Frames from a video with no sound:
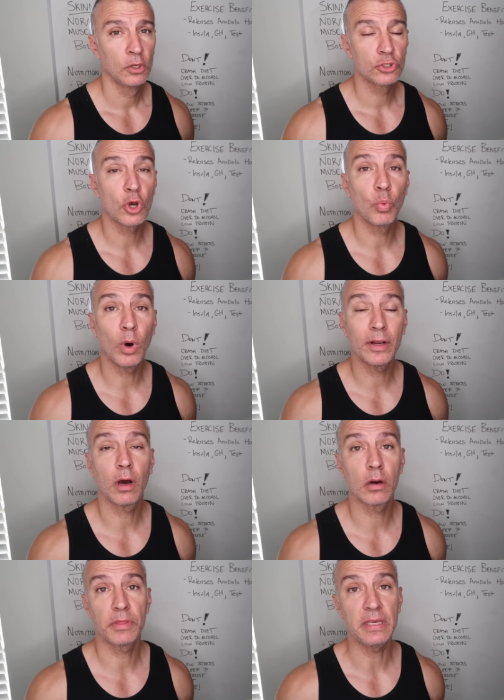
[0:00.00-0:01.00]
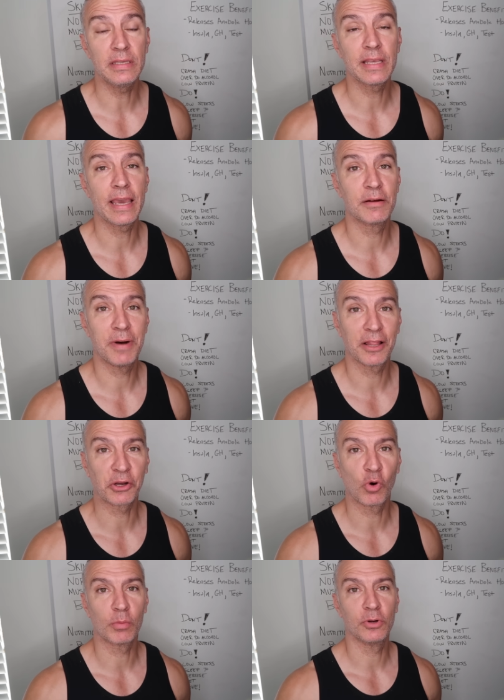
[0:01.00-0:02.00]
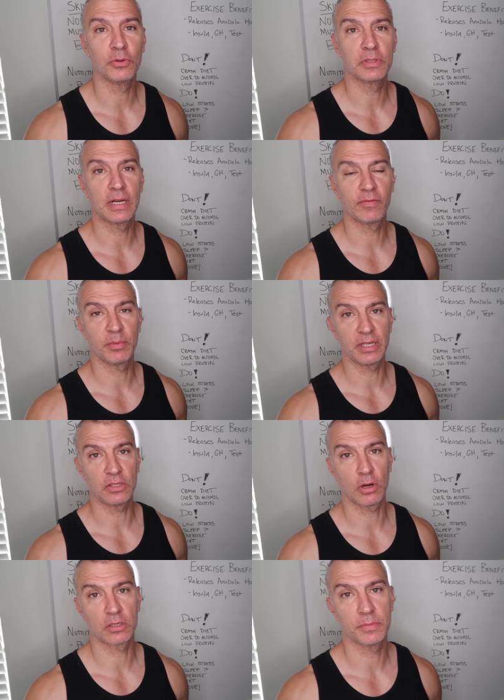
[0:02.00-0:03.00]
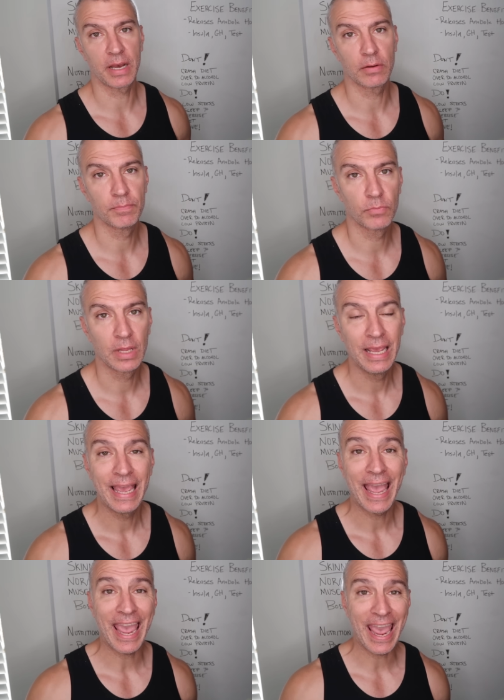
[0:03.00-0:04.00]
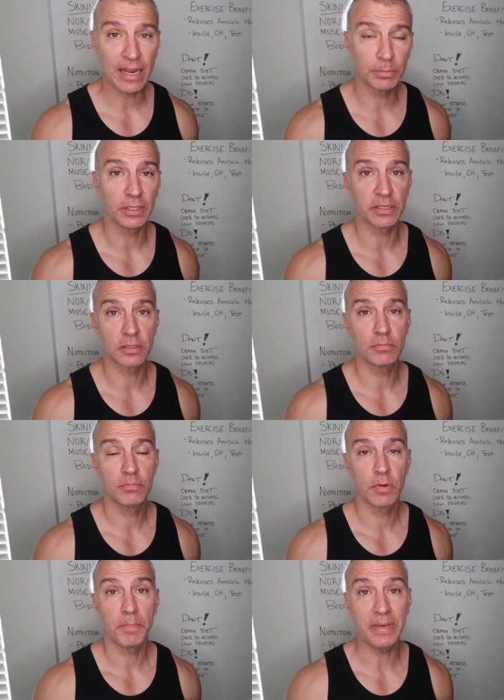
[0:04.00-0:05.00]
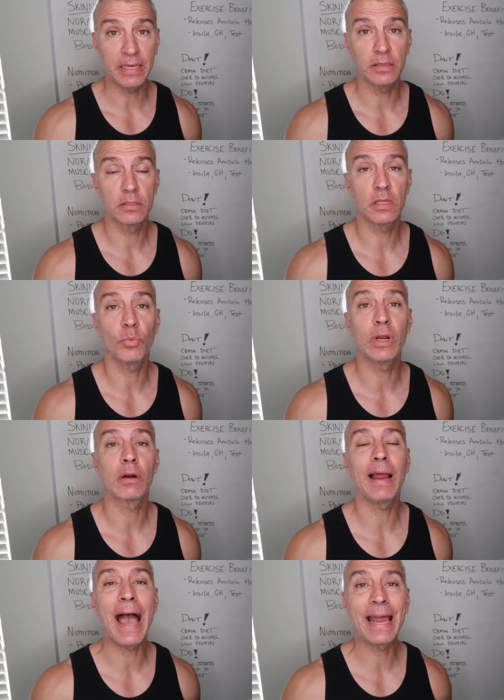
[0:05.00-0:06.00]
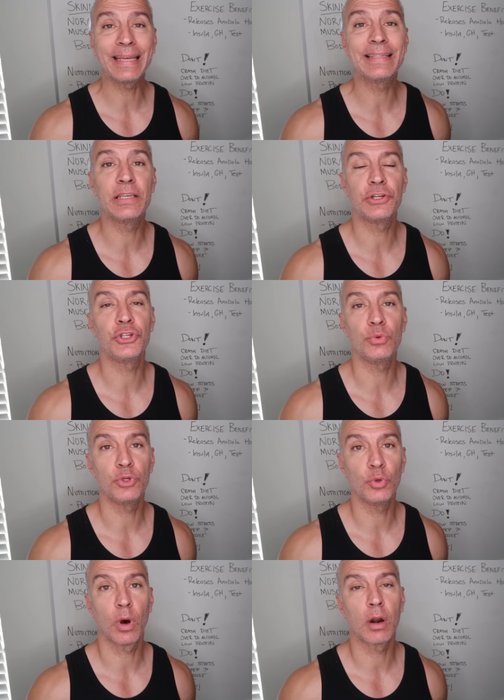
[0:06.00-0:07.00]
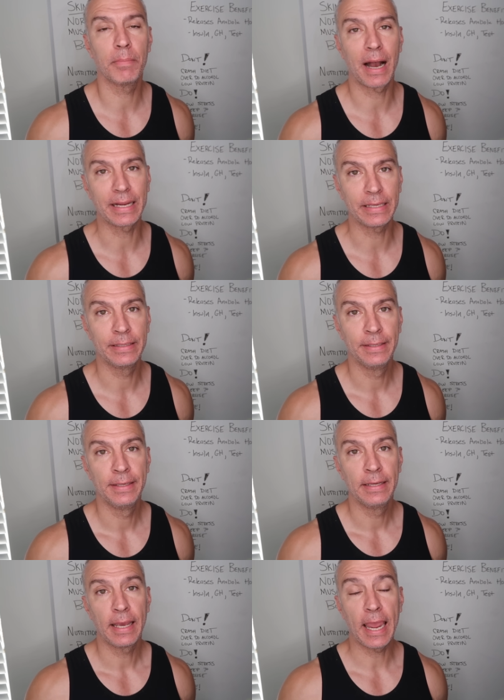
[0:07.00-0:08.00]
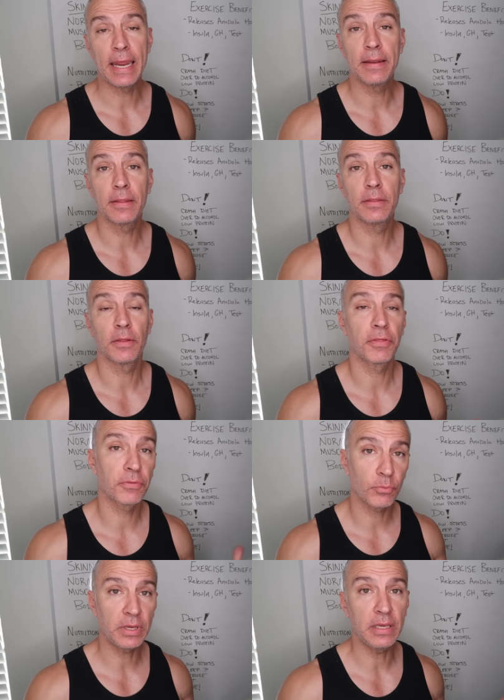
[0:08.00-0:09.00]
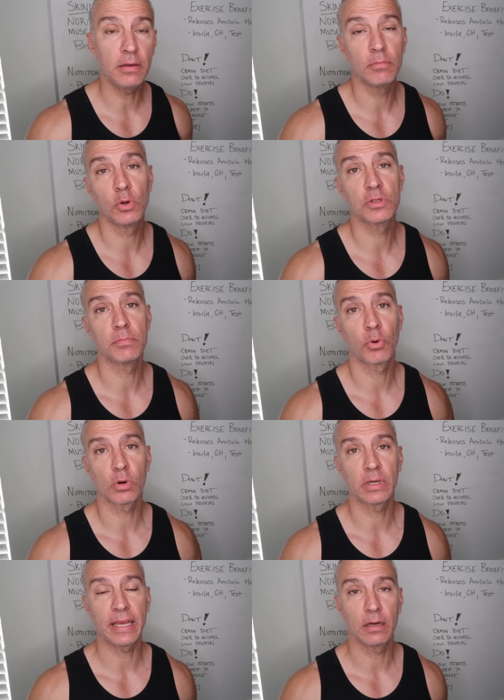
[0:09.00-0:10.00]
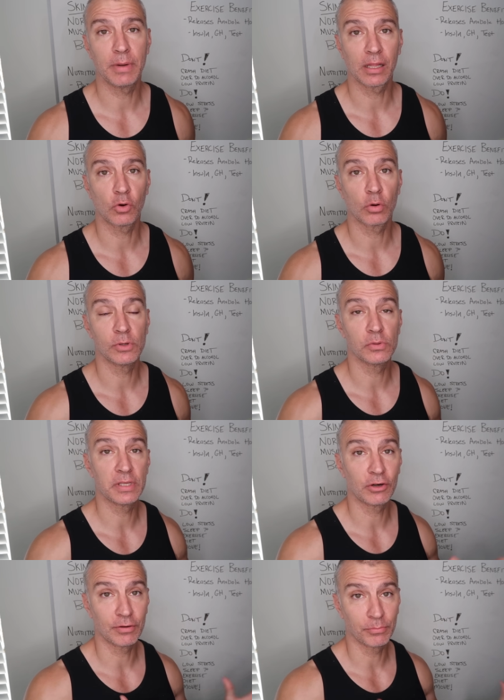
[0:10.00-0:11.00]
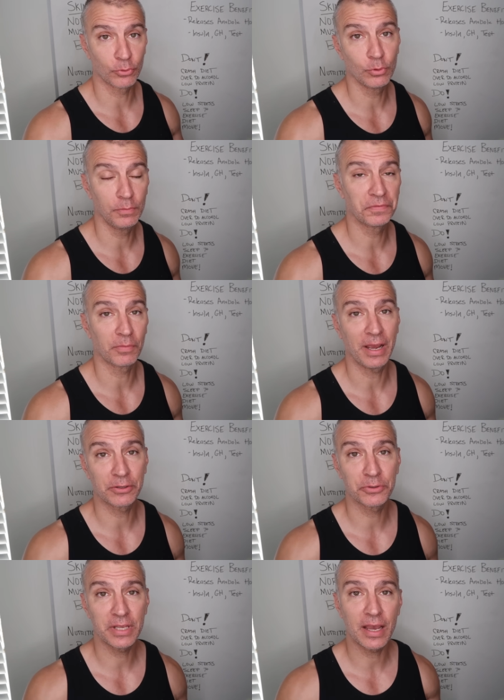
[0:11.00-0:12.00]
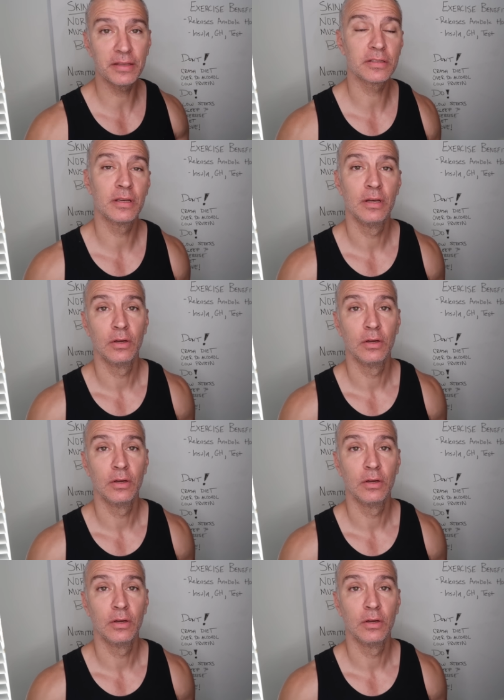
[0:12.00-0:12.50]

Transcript: So what are these anabolic hormones that everybody talks about? Anabolism means that we are adding tissue to our body. And the three most important anabolic hormones that are improved from exercise,